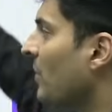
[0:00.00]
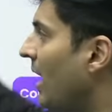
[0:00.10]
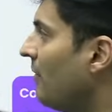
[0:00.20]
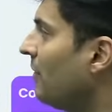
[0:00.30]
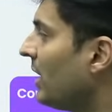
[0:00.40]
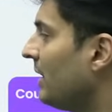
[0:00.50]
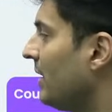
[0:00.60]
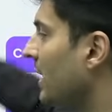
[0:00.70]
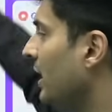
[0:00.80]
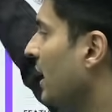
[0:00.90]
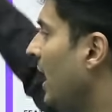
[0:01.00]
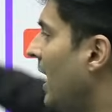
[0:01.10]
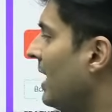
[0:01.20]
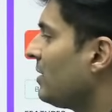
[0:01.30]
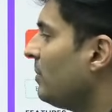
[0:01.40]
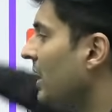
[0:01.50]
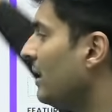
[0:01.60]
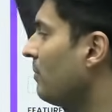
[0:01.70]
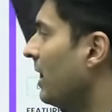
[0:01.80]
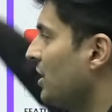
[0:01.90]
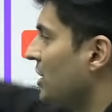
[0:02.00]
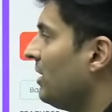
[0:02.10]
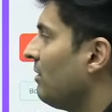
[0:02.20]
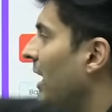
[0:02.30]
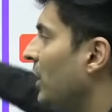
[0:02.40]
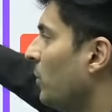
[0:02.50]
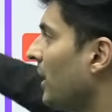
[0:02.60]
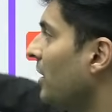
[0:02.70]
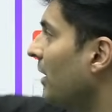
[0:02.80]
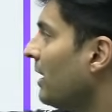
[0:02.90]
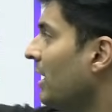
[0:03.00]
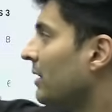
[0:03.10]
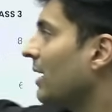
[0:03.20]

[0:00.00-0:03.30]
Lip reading: everything has been mentioned right over here.